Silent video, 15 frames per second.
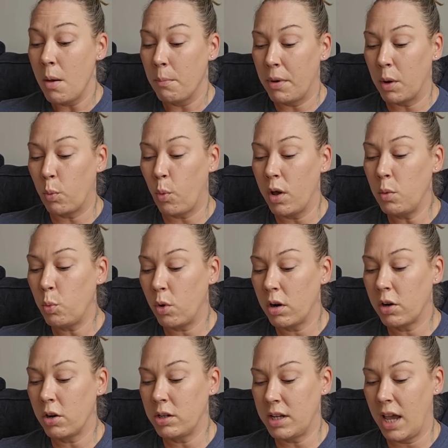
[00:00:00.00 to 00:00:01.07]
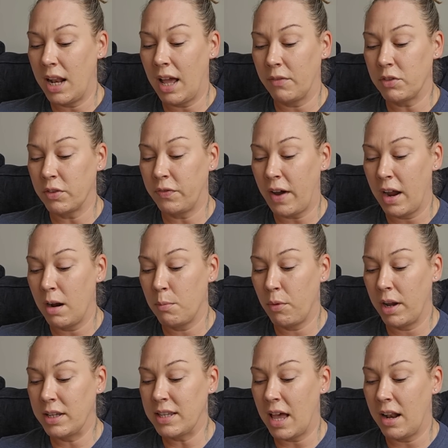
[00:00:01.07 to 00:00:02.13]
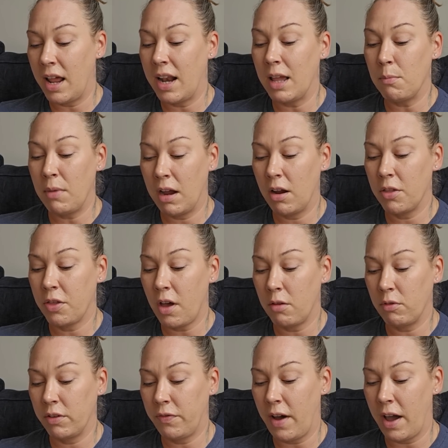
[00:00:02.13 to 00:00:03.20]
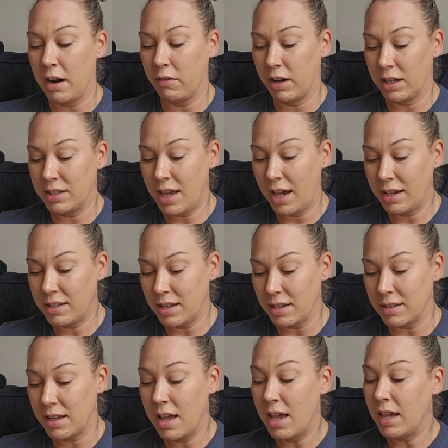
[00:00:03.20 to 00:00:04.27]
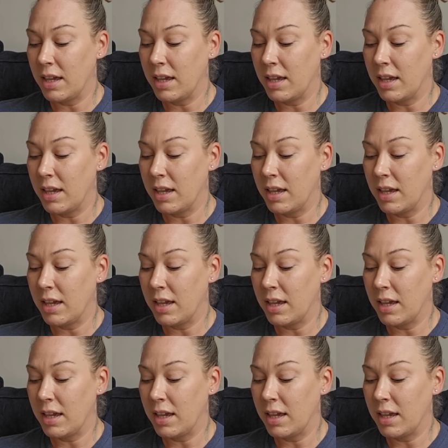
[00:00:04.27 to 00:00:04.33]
but one worker dead after fire breaks out at a marathon refinery in Texas.